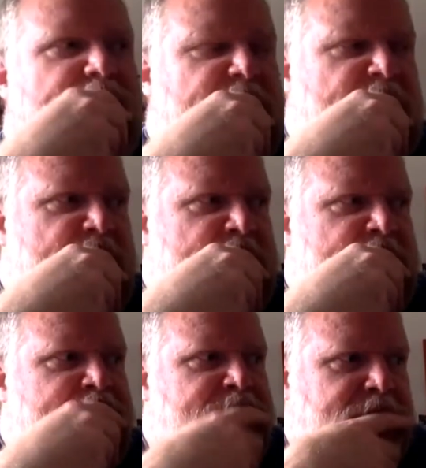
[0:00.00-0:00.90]

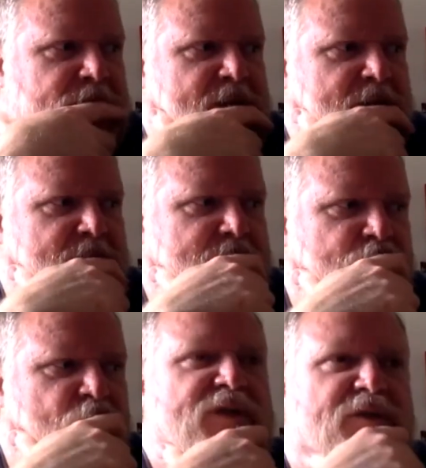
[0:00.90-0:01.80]

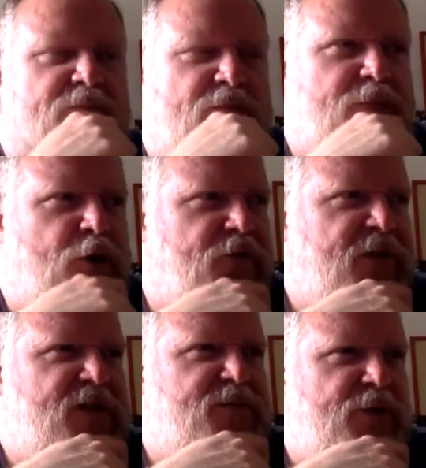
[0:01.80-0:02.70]
It wasn't
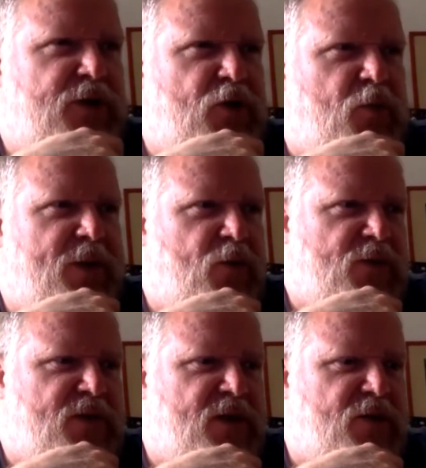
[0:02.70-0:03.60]
Perfect Blue, but it
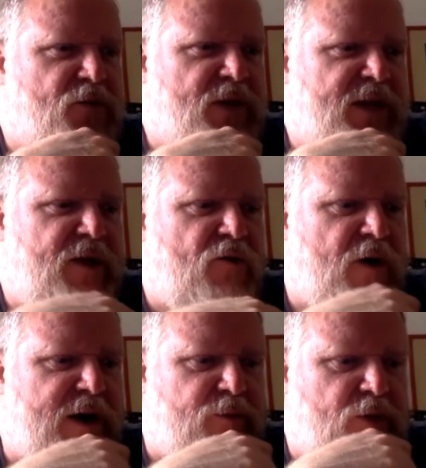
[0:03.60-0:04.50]
was another really
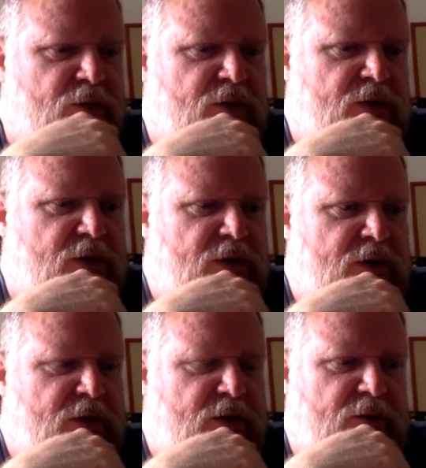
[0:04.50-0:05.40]

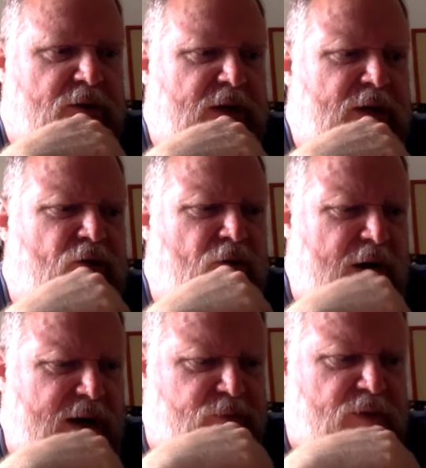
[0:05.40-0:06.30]

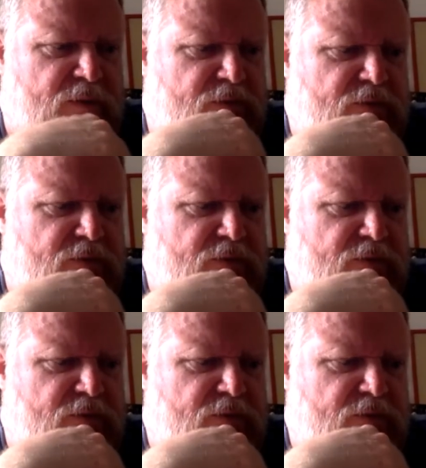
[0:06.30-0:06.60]
incredible